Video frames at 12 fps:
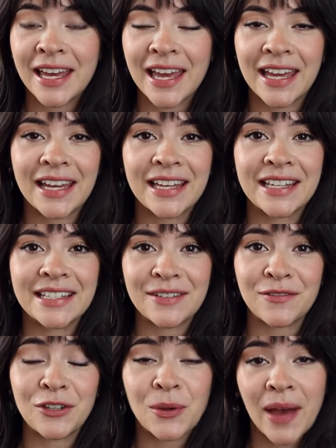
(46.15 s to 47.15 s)
And
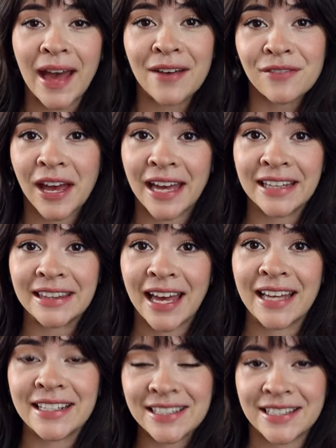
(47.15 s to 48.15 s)
if you have had
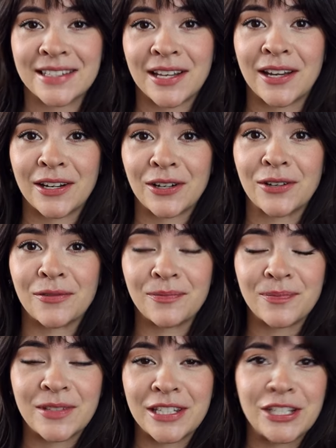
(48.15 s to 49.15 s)
that desire
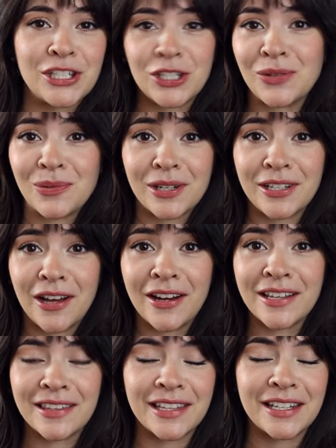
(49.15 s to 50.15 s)
since you were young,